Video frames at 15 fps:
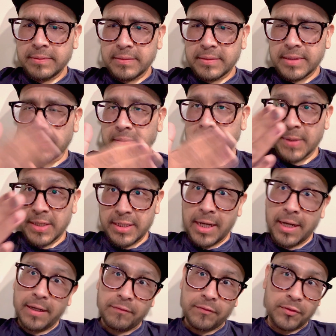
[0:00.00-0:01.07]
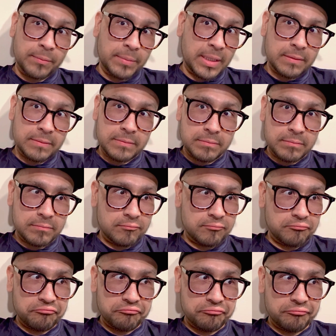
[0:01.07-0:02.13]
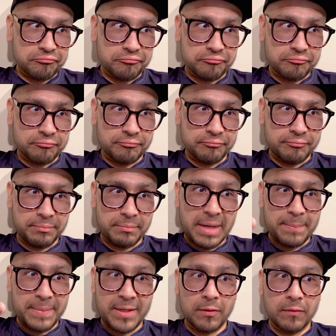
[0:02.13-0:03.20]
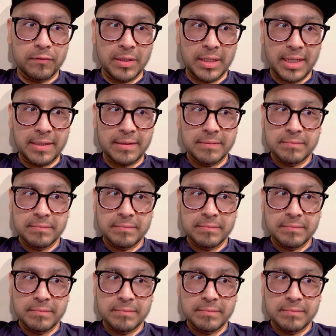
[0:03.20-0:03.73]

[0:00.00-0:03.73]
that was my diet for about my meal for like